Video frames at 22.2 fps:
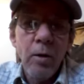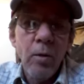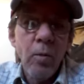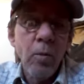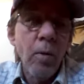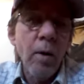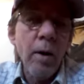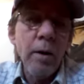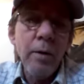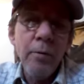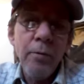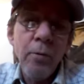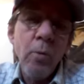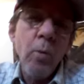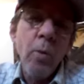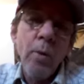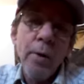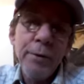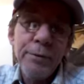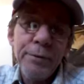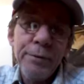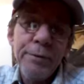One, of
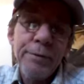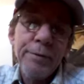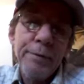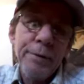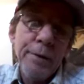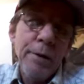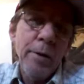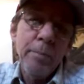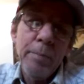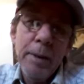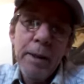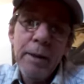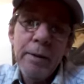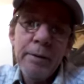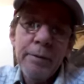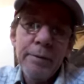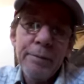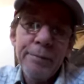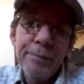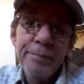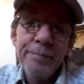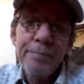course, you know,
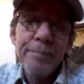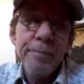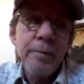being